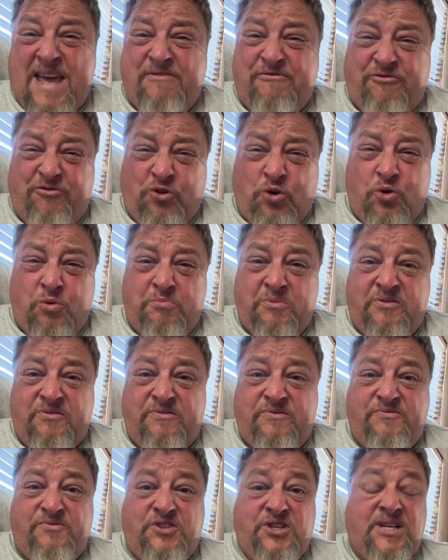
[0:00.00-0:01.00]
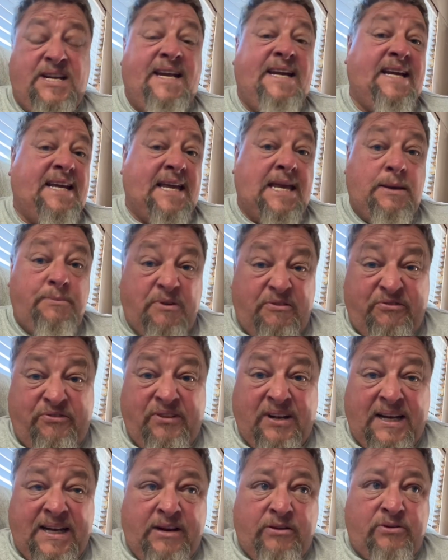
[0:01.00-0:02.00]
form of genetic
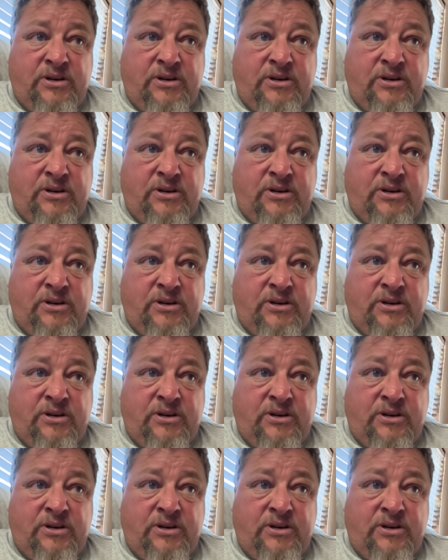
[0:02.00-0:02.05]
haemophilia.